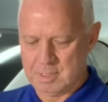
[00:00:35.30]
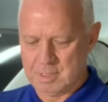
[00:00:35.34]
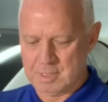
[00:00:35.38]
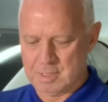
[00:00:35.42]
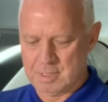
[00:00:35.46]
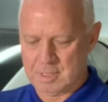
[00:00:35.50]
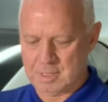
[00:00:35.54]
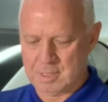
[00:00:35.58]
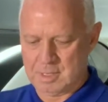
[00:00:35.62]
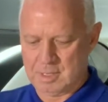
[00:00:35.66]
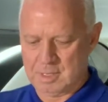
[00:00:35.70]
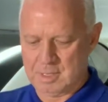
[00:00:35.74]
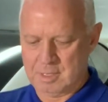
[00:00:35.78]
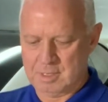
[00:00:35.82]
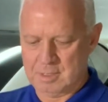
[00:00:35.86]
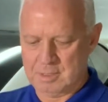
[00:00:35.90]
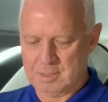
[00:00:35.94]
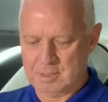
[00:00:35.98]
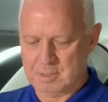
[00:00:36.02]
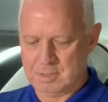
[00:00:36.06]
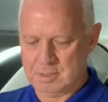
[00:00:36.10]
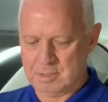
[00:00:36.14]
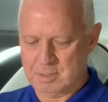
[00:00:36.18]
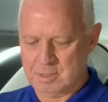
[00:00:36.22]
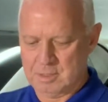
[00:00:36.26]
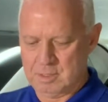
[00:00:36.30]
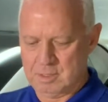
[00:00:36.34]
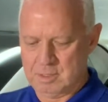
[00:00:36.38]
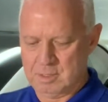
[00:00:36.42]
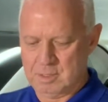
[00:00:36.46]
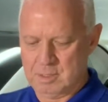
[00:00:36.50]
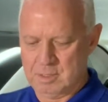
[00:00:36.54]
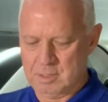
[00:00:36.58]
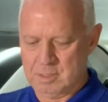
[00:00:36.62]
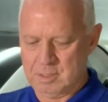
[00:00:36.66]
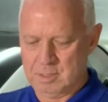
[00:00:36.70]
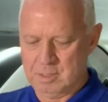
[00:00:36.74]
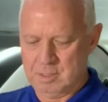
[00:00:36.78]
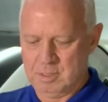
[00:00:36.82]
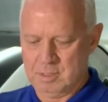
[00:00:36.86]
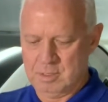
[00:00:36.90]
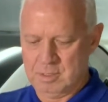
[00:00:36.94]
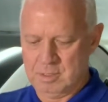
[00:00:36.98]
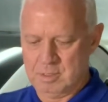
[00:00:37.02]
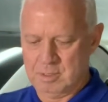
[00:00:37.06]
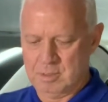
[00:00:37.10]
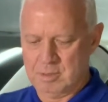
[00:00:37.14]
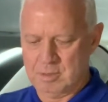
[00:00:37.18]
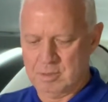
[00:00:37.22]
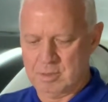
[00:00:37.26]
And
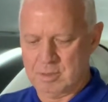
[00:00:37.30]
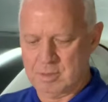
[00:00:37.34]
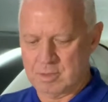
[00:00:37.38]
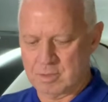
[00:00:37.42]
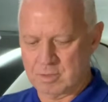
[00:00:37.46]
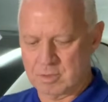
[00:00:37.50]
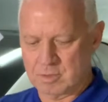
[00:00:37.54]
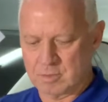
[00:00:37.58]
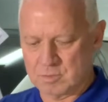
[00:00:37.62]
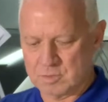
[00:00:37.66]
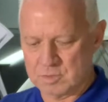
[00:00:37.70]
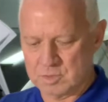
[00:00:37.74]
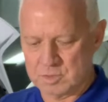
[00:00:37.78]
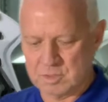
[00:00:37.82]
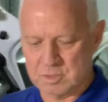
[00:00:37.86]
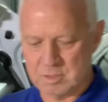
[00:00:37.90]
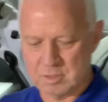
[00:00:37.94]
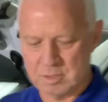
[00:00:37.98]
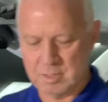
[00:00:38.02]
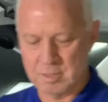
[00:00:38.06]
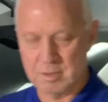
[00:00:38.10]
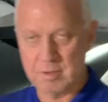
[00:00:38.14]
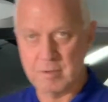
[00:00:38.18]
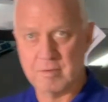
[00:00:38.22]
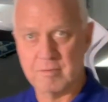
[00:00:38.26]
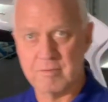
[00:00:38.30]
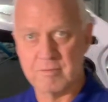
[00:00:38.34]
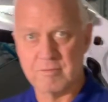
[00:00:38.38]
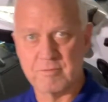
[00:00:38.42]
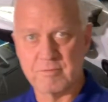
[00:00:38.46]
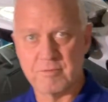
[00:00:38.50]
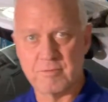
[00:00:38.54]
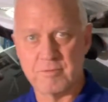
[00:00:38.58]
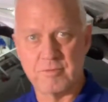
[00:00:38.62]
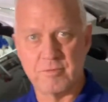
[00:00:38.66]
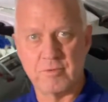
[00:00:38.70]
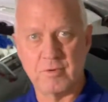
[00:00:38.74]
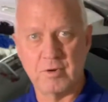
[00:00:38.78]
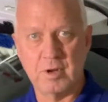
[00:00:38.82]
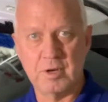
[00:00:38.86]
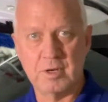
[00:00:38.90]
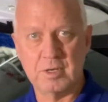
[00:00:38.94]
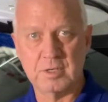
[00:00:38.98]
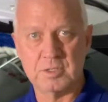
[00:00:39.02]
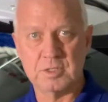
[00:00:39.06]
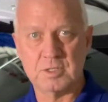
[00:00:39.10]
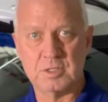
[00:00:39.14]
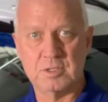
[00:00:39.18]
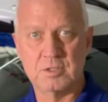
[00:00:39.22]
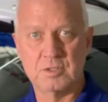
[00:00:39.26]
there goes the
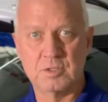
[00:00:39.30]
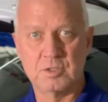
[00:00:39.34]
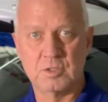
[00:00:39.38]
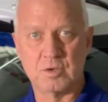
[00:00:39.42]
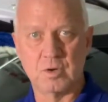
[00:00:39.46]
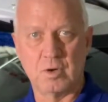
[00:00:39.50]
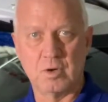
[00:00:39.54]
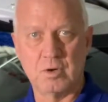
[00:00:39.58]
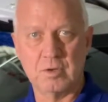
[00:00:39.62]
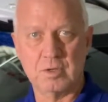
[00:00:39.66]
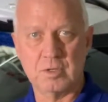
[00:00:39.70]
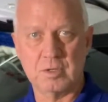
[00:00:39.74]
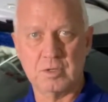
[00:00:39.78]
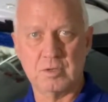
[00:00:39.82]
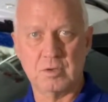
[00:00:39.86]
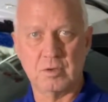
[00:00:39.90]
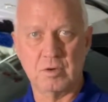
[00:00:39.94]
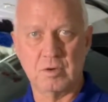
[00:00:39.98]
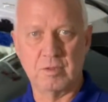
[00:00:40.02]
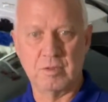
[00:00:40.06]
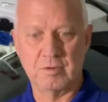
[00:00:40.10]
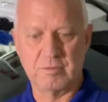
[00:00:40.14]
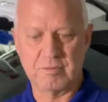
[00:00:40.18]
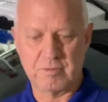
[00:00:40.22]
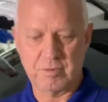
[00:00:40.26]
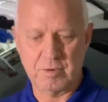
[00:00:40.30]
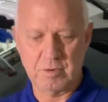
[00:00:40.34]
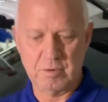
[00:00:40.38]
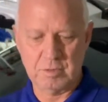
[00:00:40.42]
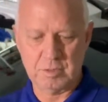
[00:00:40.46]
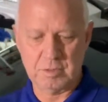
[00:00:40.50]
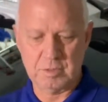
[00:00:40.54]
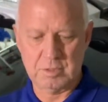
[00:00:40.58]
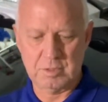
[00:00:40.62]
trunk or the frunk.